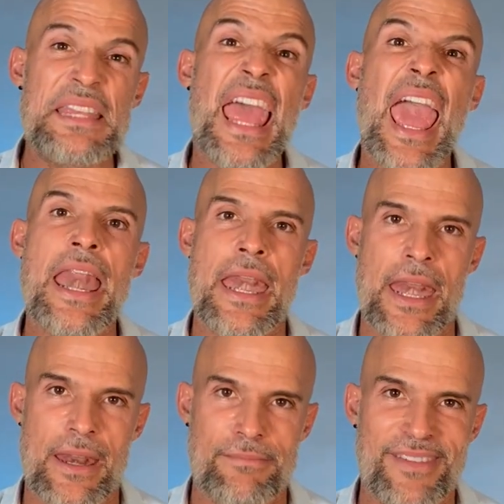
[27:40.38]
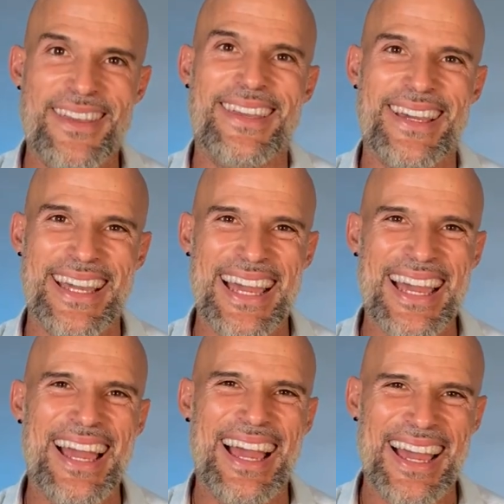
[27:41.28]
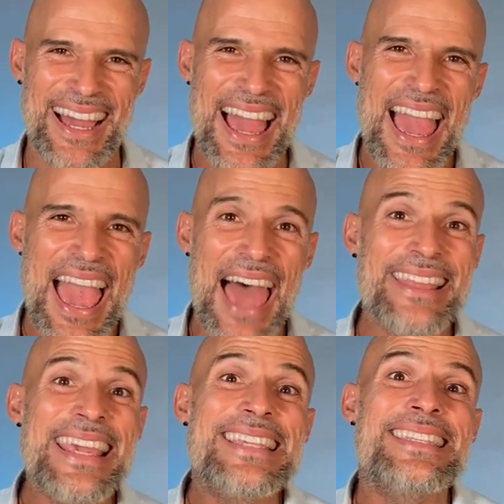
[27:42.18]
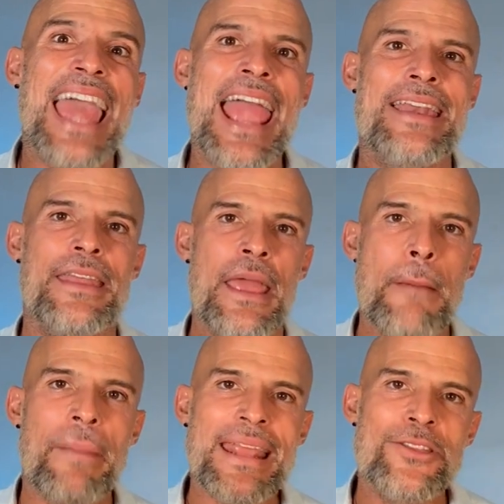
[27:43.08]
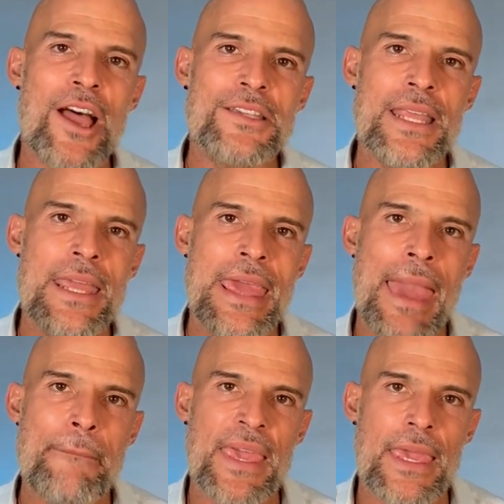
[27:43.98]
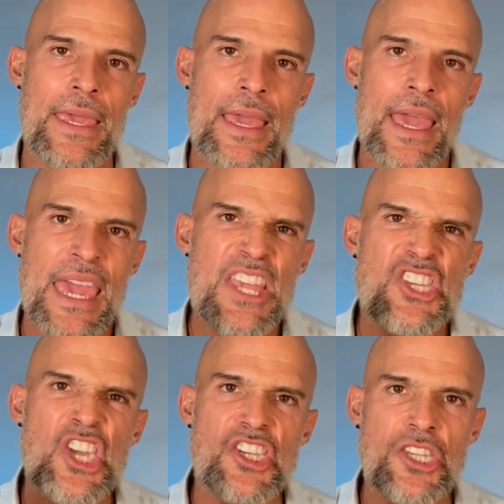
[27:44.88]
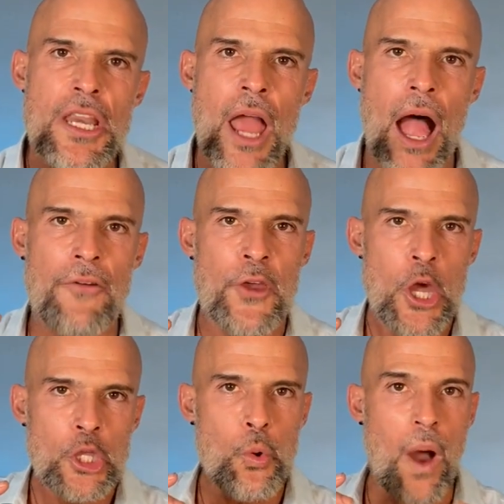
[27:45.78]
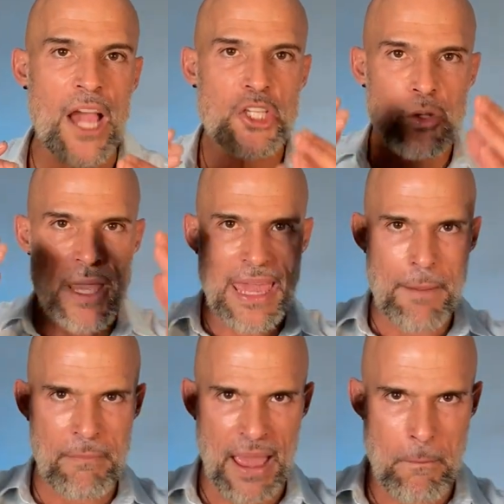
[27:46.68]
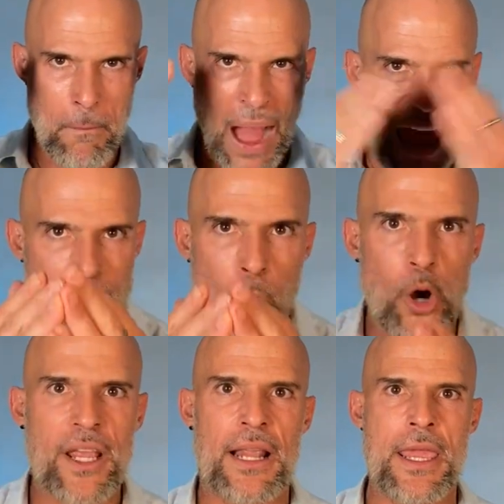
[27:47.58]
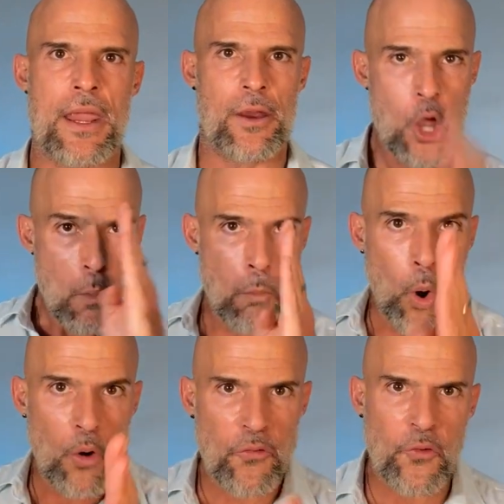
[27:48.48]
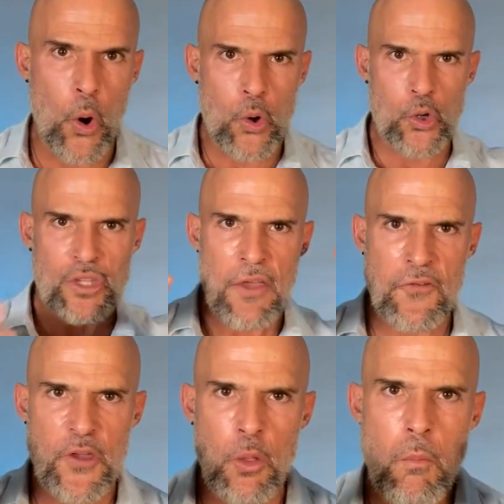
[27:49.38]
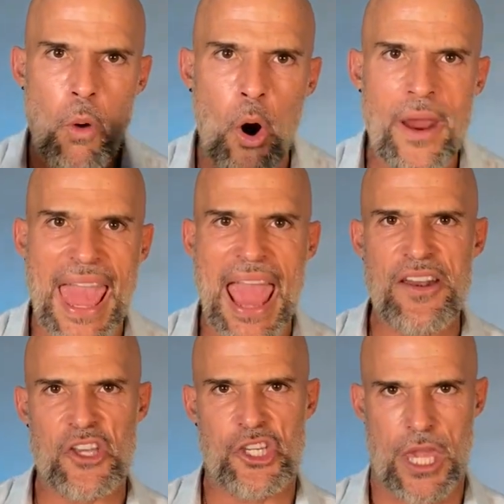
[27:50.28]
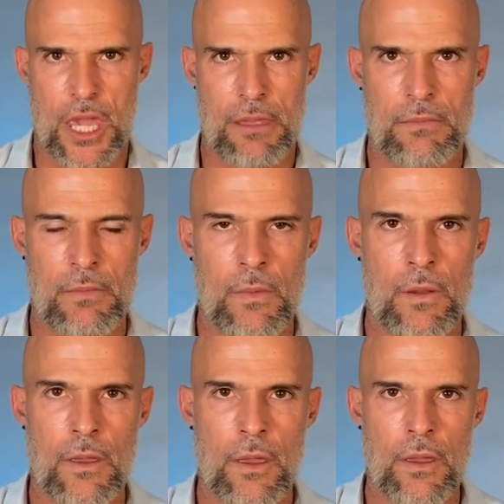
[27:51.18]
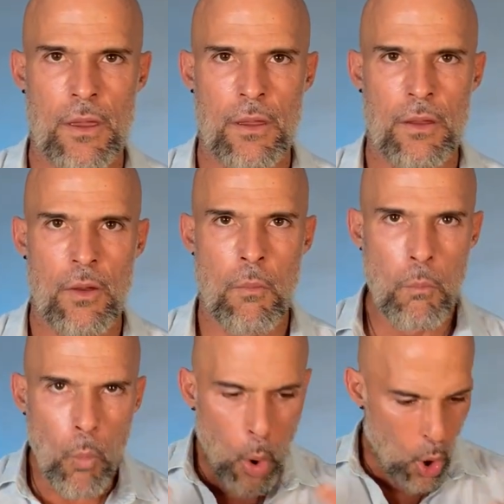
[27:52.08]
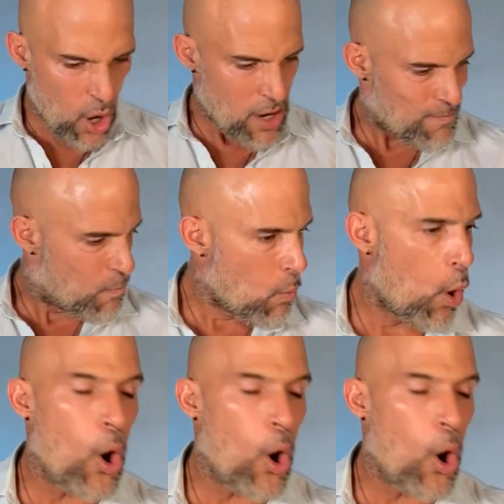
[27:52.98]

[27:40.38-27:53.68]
Like 10. At least 10. But it doesn't get me. It's just enough to actually get my mind more clear, more focused, feel more energy, more